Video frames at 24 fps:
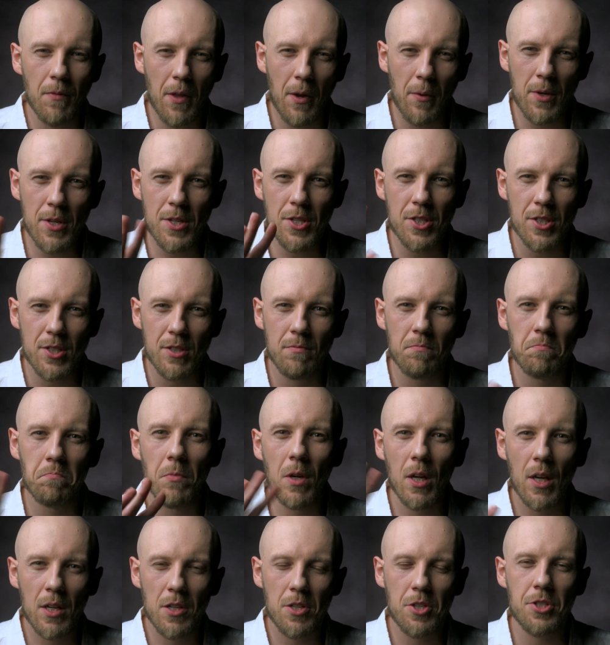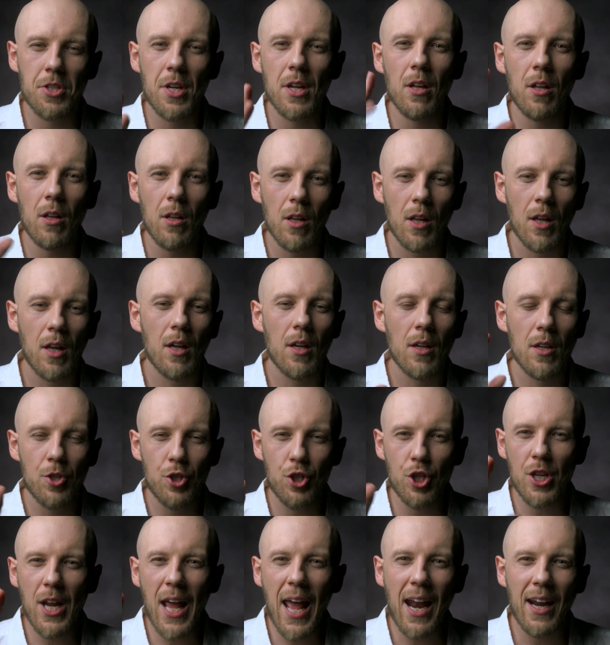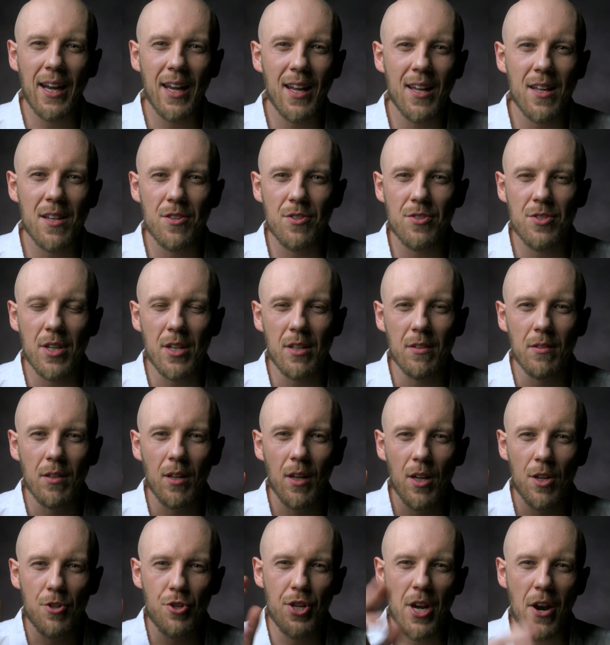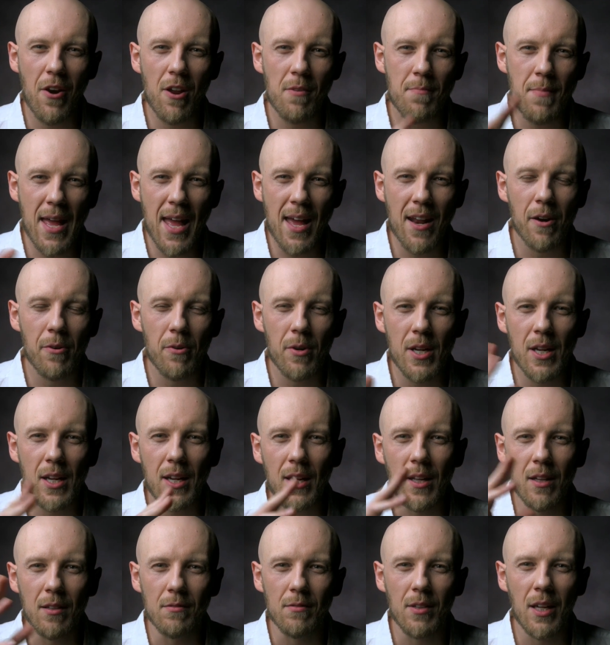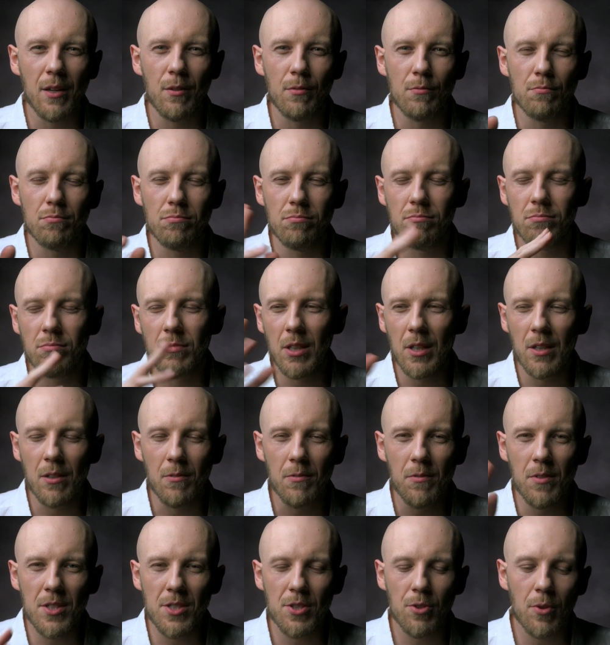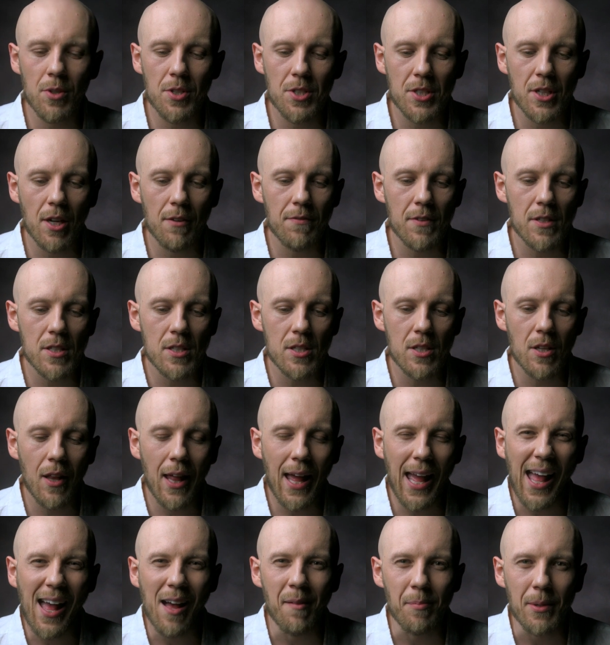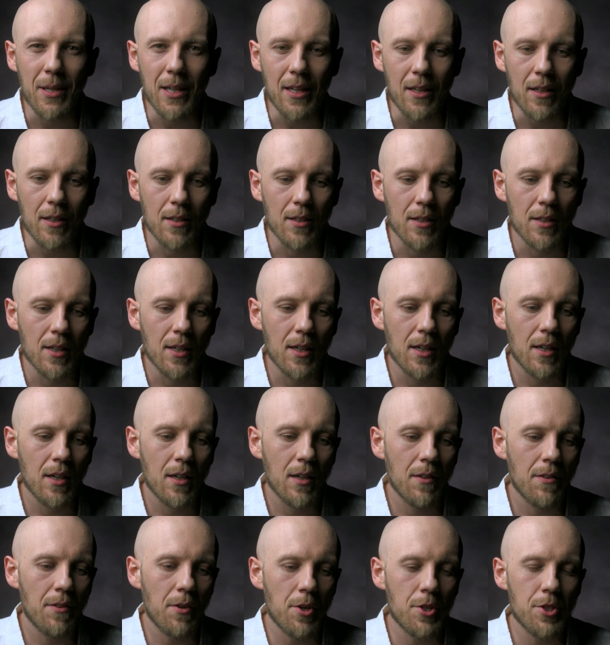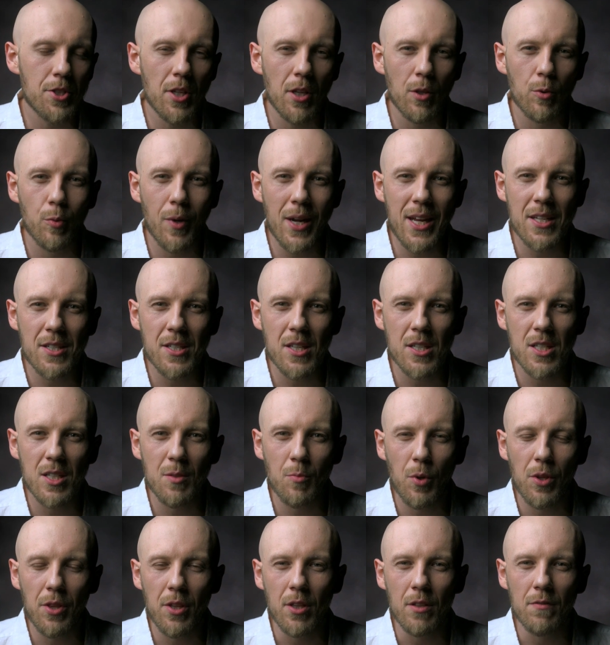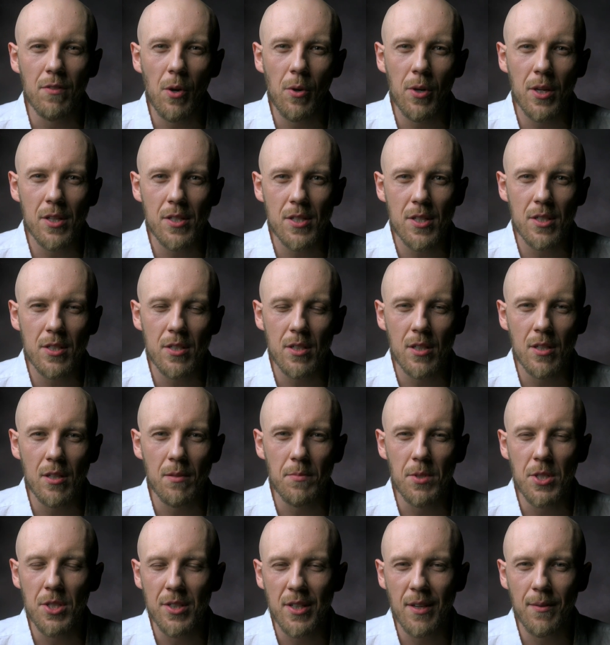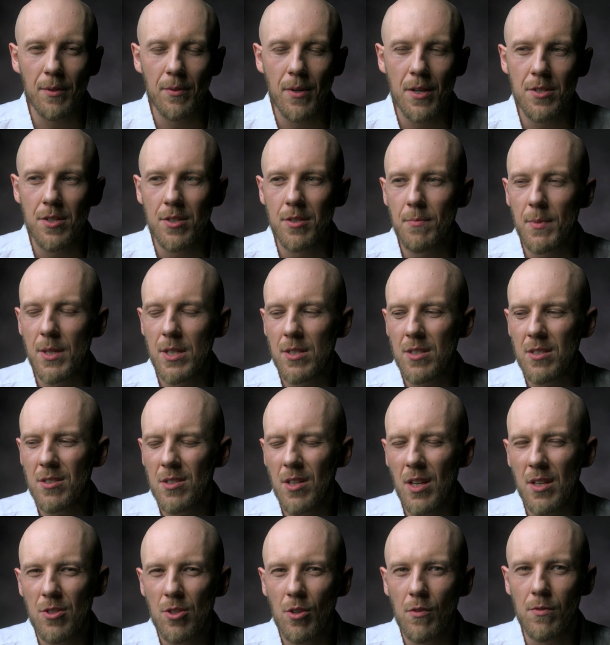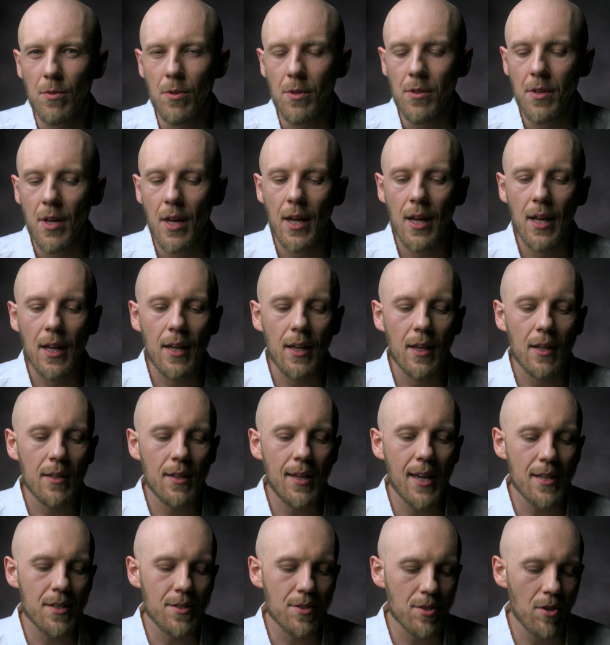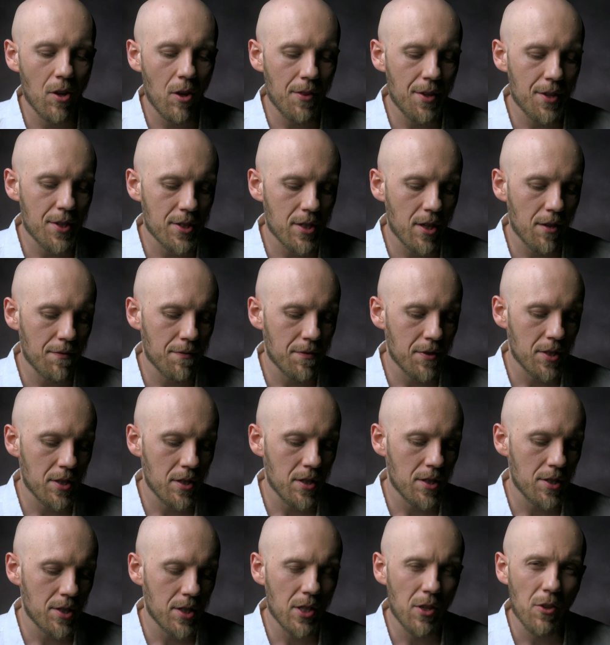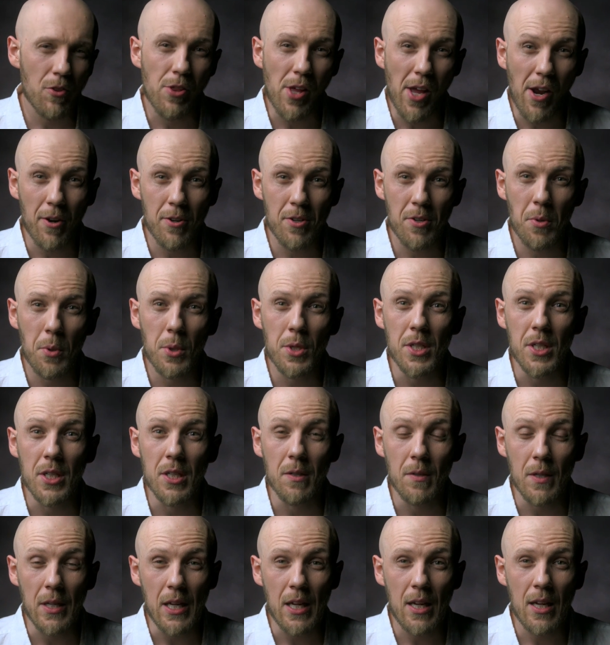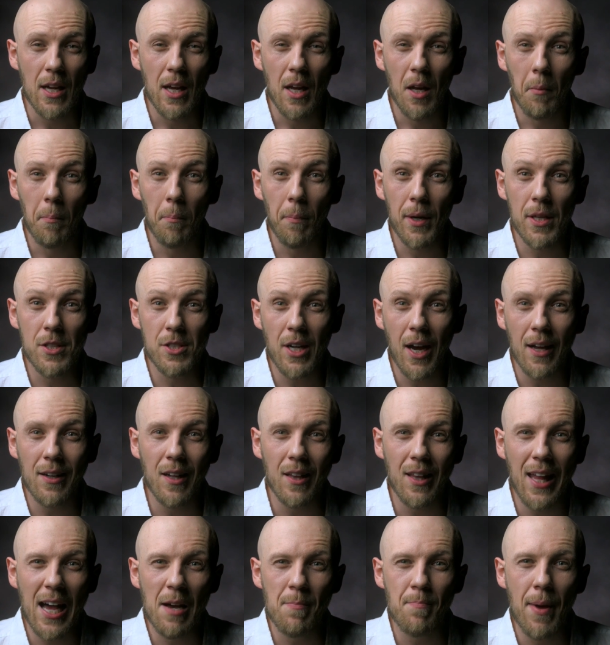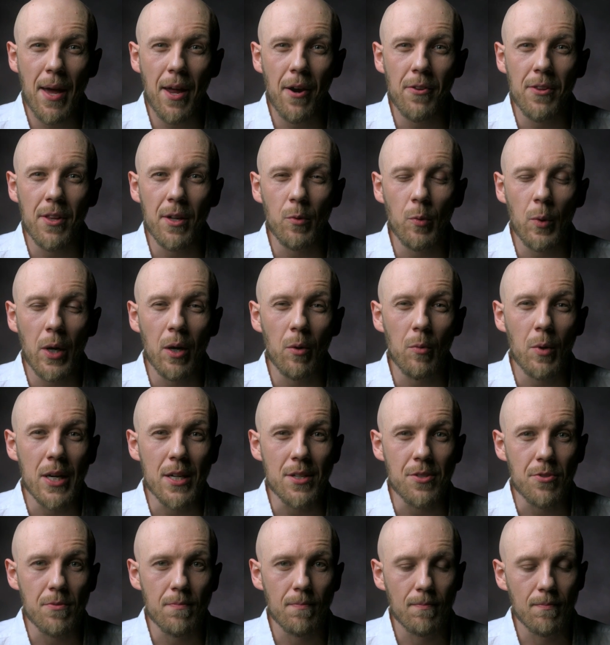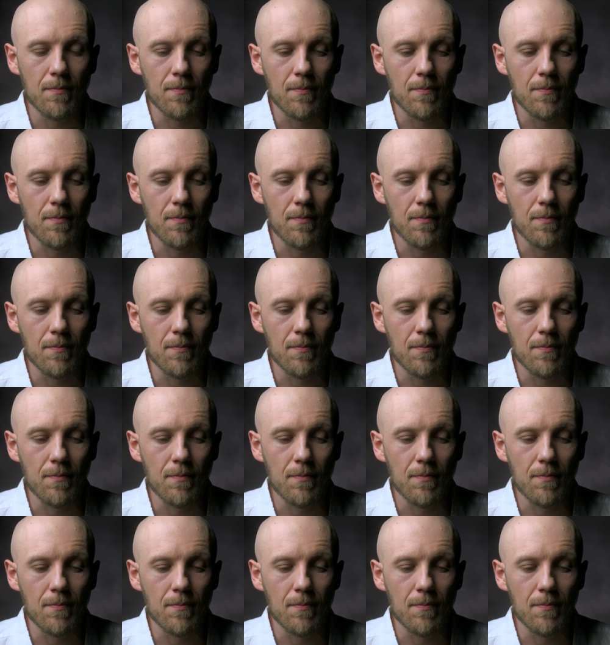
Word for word: There is still shenanigans and gerrymandering and you know, this sort of stuff. It's still happening. There's still racism within the voting system, systemic racism, and so forth. Yes, all this stuff is still there to a degree, but it's gotten a lot better than where it was.